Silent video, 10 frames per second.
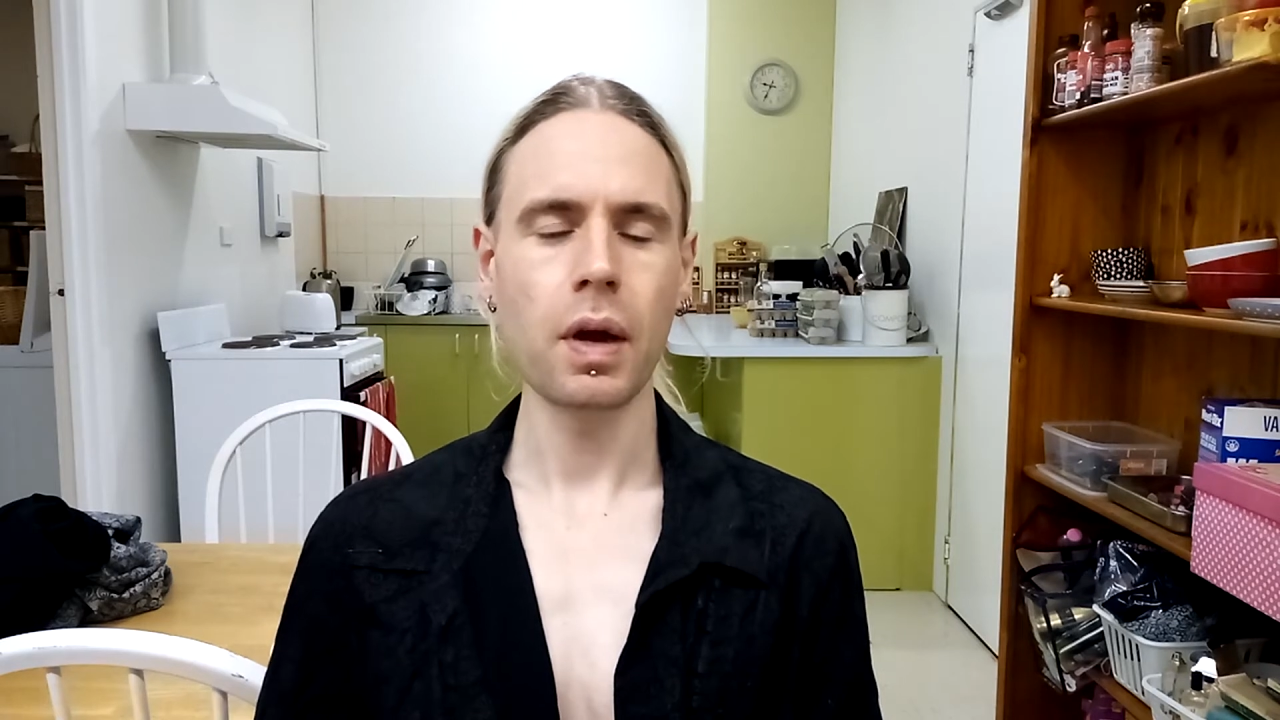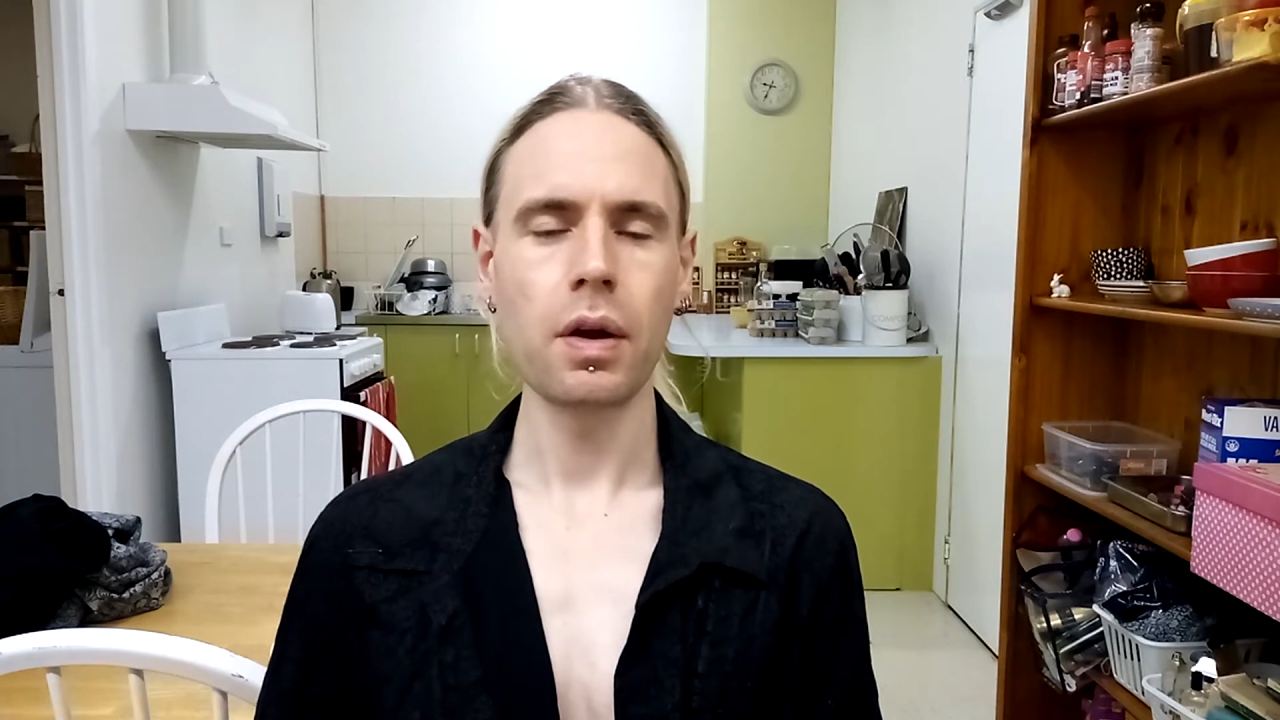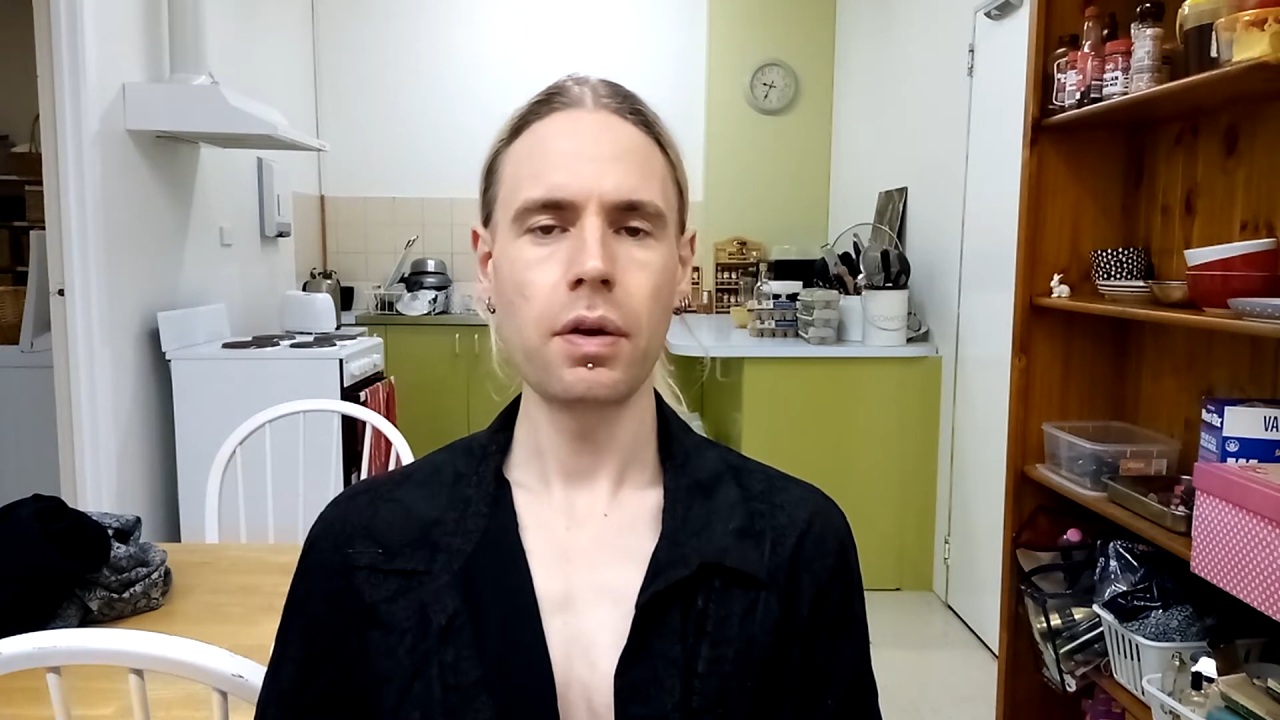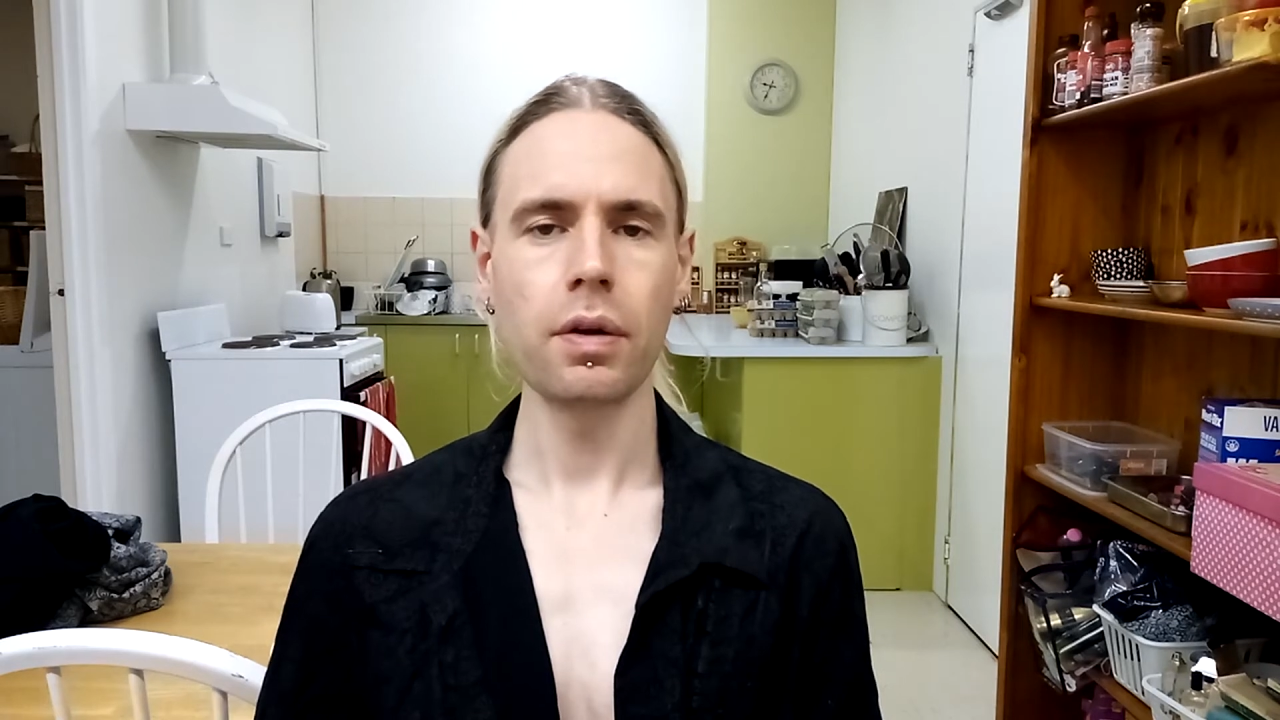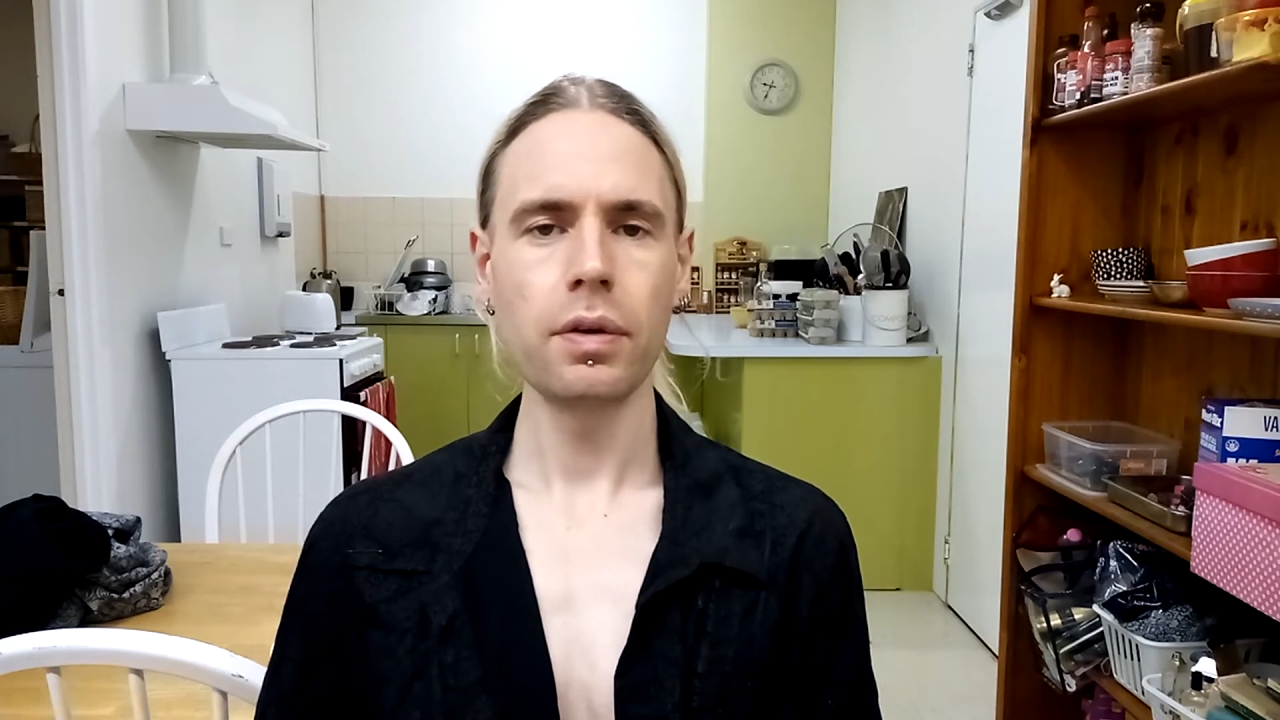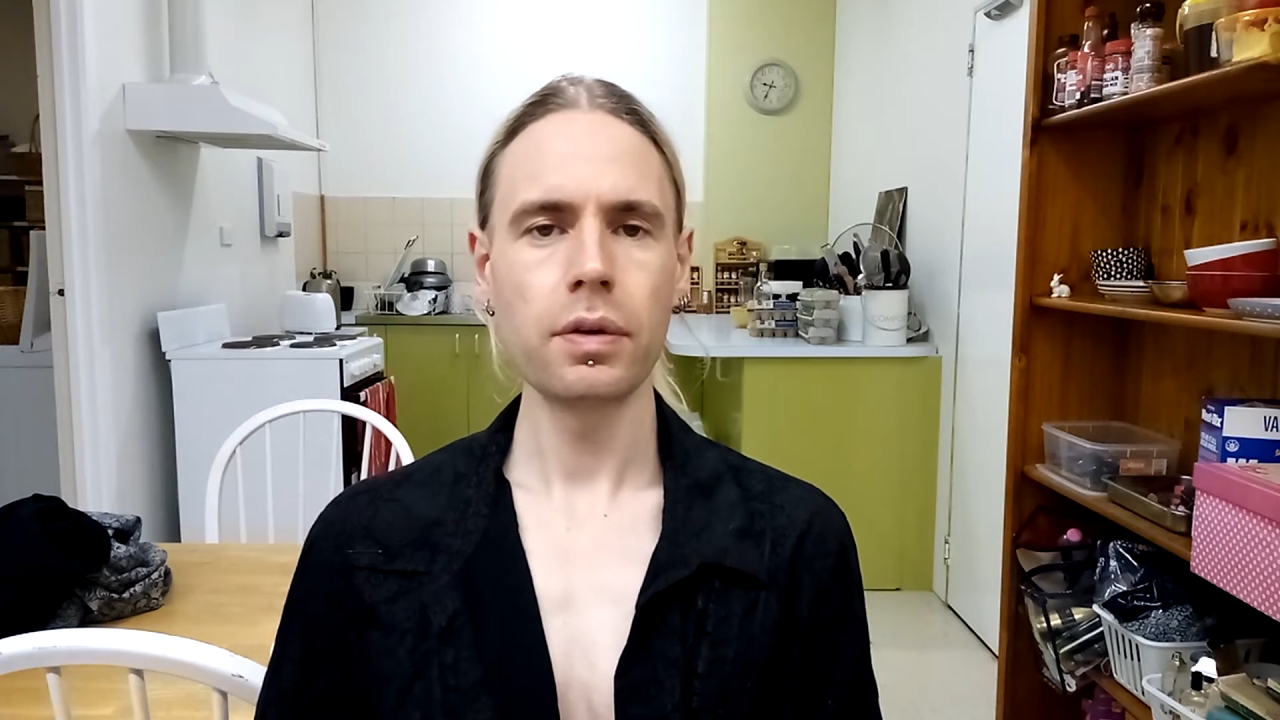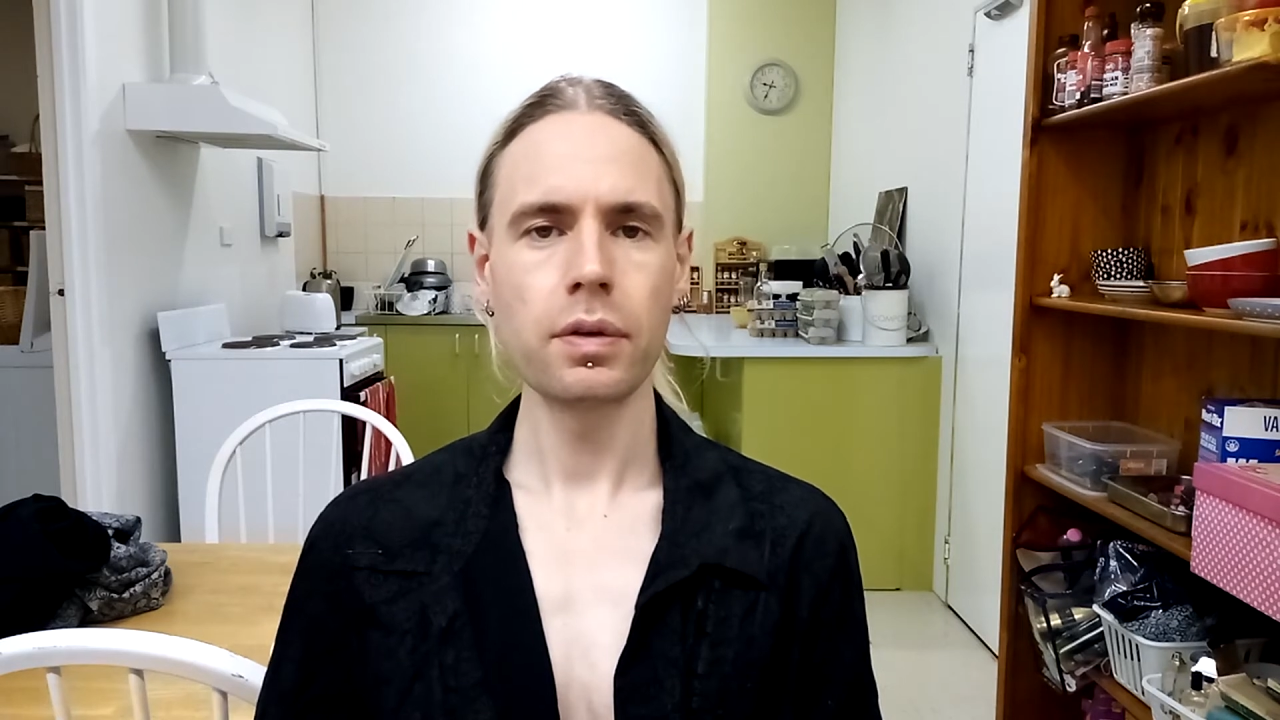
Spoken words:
note